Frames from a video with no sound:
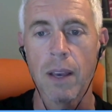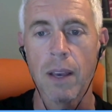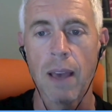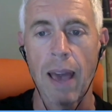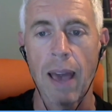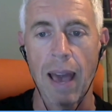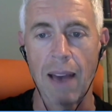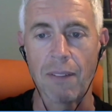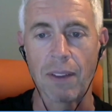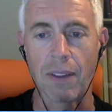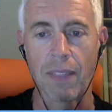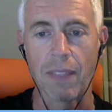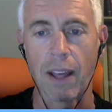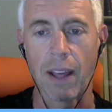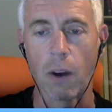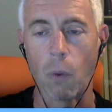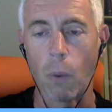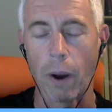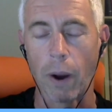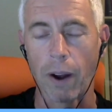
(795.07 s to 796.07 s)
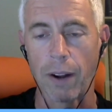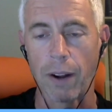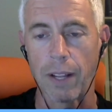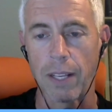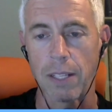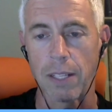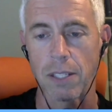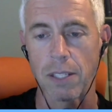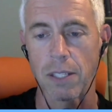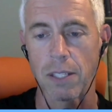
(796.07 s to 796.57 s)
having that
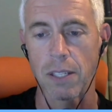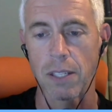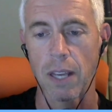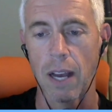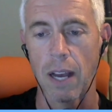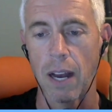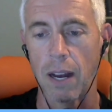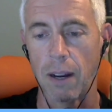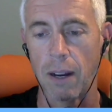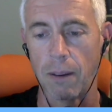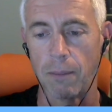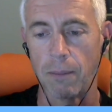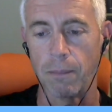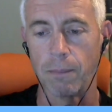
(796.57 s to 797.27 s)
awareness, I